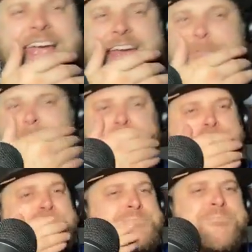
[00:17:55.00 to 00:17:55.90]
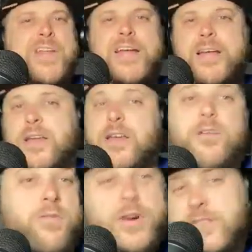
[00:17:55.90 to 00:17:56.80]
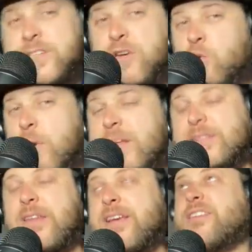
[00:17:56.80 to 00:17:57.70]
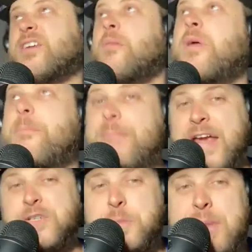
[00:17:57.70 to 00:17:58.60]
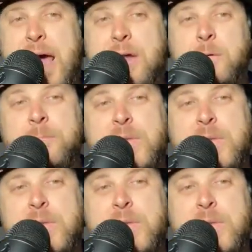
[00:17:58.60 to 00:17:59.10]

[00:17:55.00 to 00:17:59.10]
And we're going to see who wins. I think it's going to be a major battle.